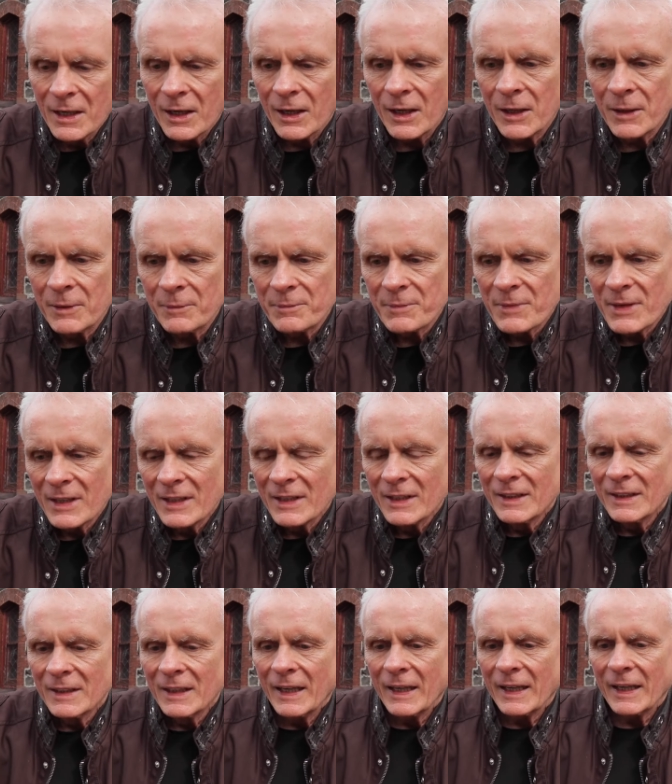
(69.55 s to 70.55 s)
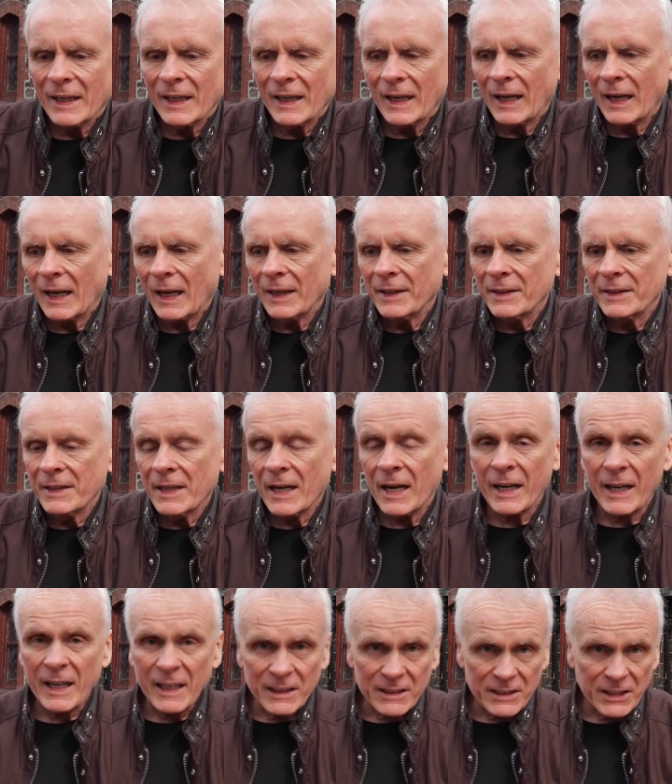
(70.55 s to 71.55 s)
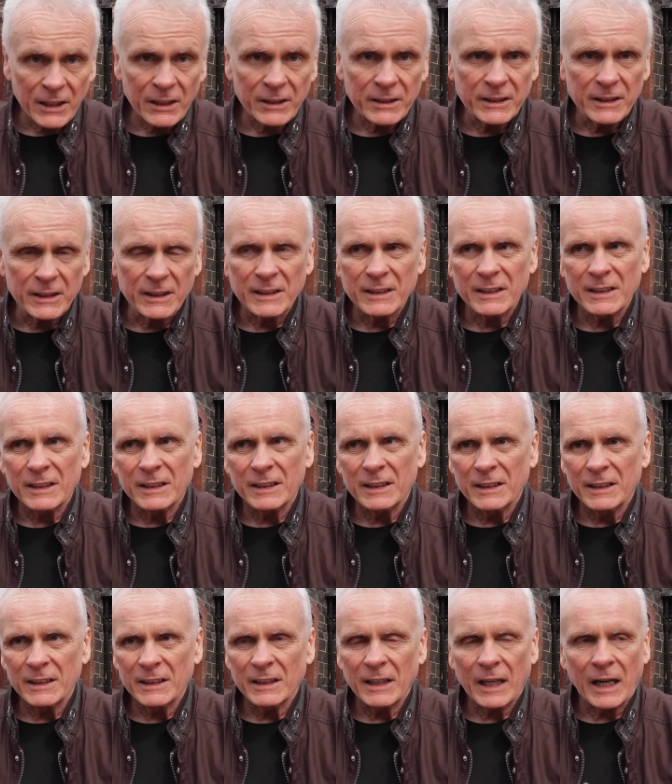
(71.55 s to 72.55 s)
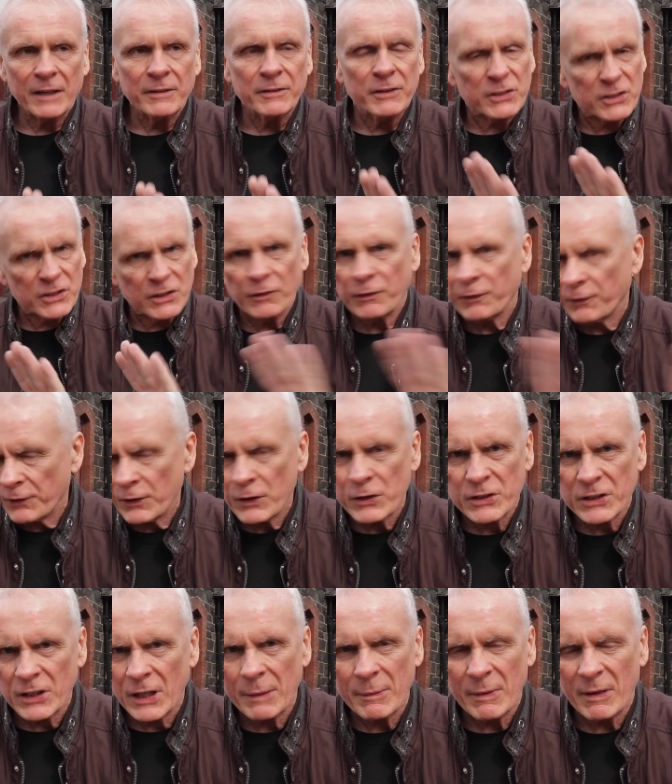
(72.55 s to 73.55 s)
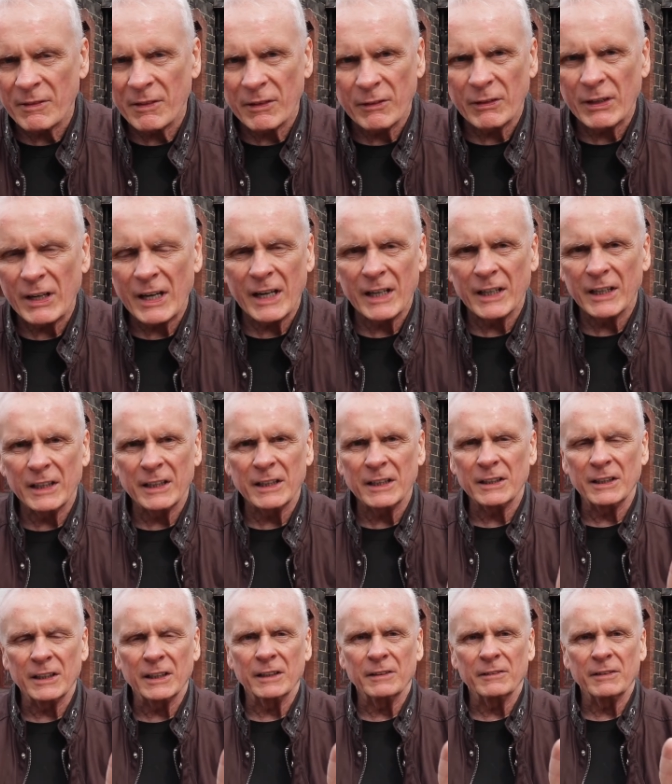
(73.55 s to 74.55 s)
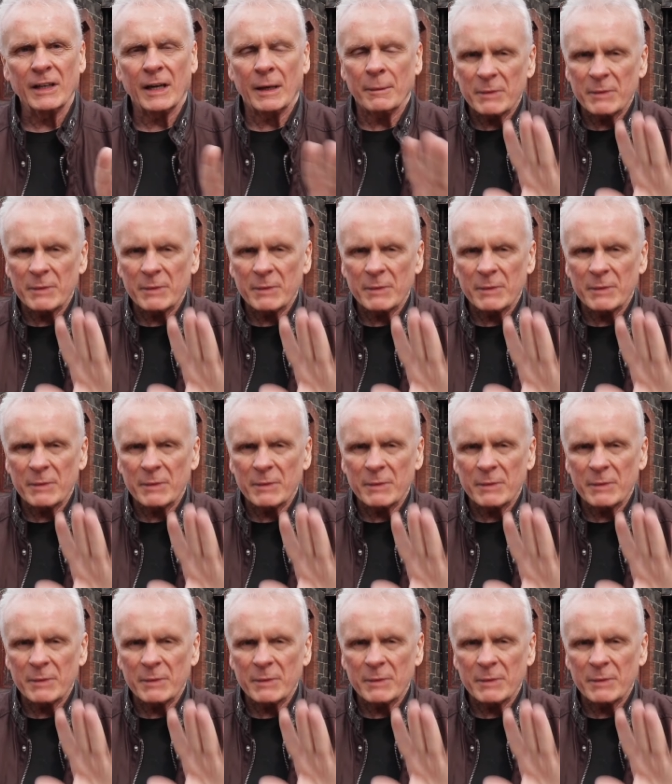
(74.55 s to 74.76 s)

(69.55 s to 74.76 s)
Um, now, I got to tell you, it, this is the first time I've ever had anything of that.